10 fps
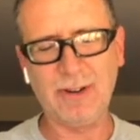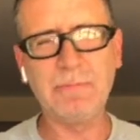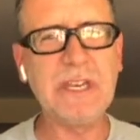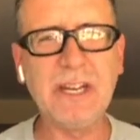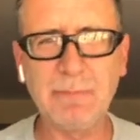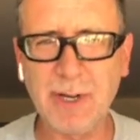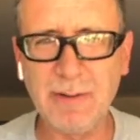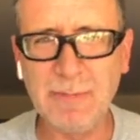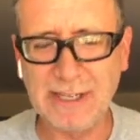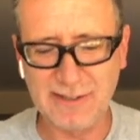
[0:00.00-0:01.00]
Or a peanut
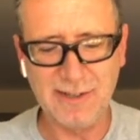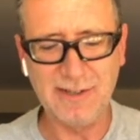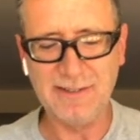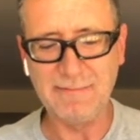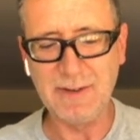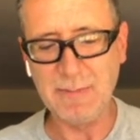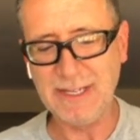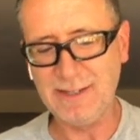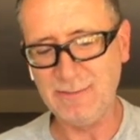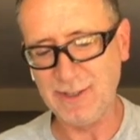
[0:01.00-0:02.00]
butter mixer someone
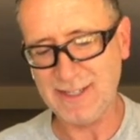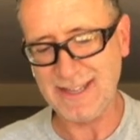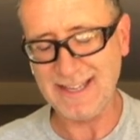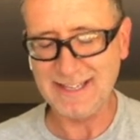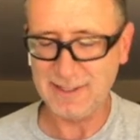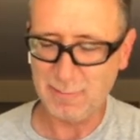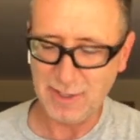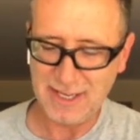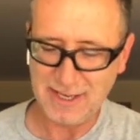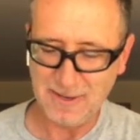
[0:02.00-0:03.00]
mentioned, which I think is
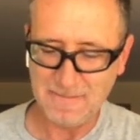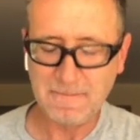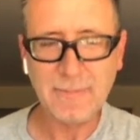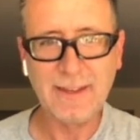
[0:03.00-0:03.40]
pretty cute.